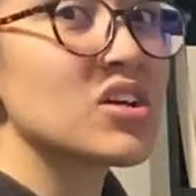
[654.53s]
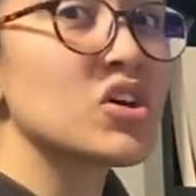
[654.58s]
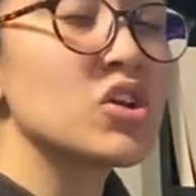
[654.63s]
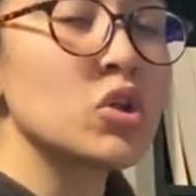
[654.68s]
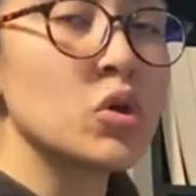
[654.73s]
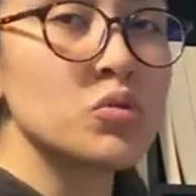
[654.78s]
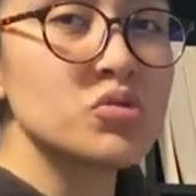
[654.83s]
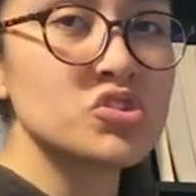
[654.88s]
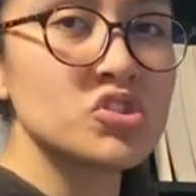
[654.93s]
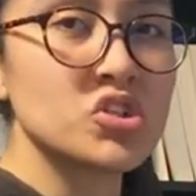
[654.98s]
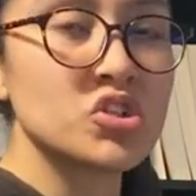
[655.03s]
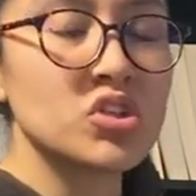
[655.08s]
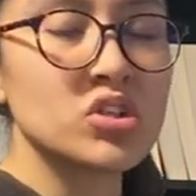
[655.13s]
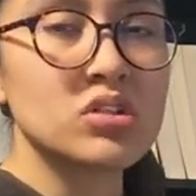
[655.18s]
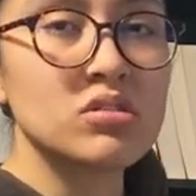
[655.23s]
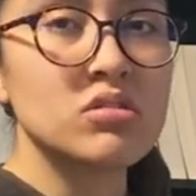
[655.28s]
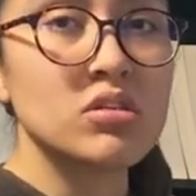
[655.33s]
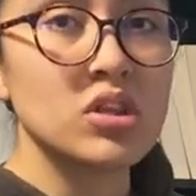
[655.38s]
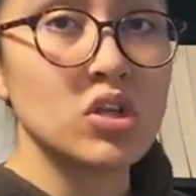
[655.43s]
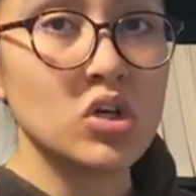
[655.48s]
a
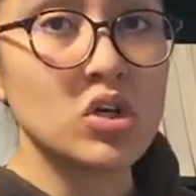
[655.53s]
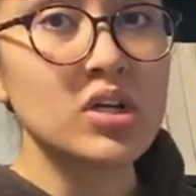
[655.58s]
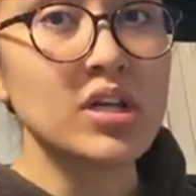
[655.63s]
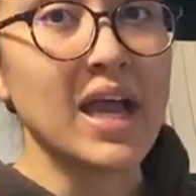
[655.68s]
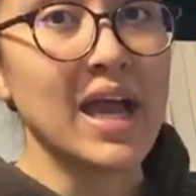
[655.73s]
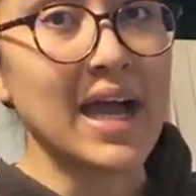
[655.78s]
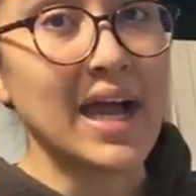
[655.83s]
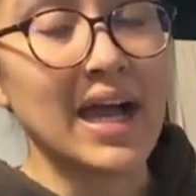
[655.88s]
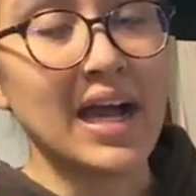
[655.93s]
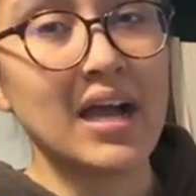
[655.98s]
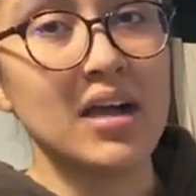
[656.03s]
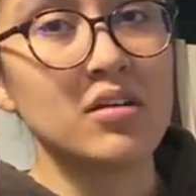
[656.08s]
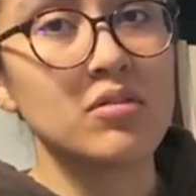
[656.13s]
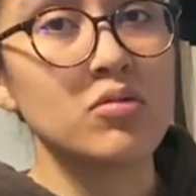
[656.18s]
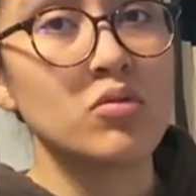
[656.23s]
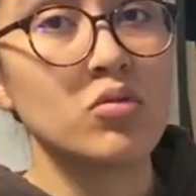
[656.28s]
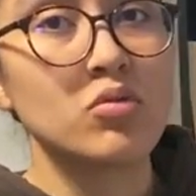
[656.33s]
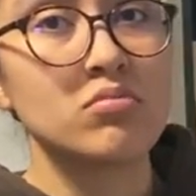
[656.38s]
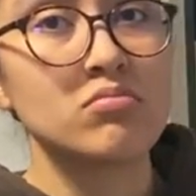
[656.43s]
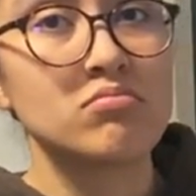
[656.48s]
closer look at
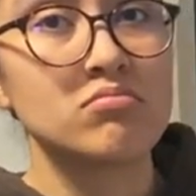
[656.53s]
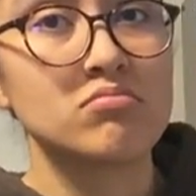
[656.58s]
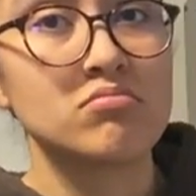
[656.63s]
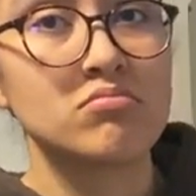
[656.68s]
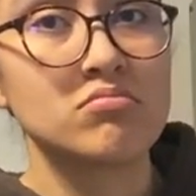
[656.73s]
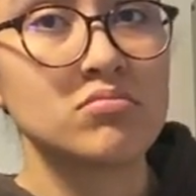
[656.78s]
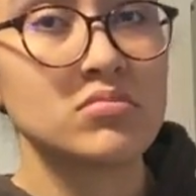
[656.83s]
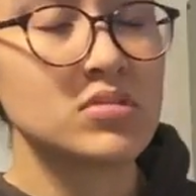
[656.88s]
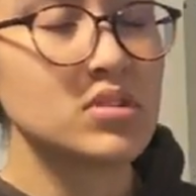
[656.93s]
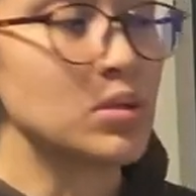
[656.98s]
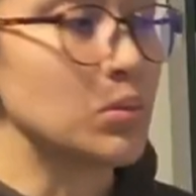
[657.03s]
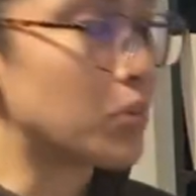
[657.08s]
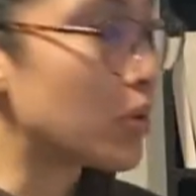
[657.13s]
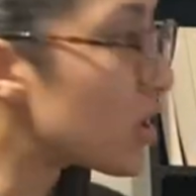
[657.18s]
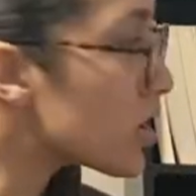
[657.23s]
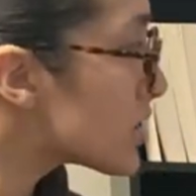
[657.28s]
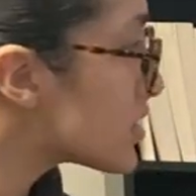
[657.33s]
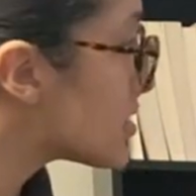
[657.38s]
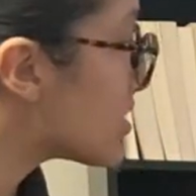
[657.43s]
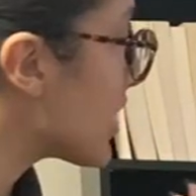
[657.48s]
the
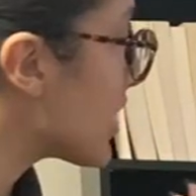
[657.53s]
books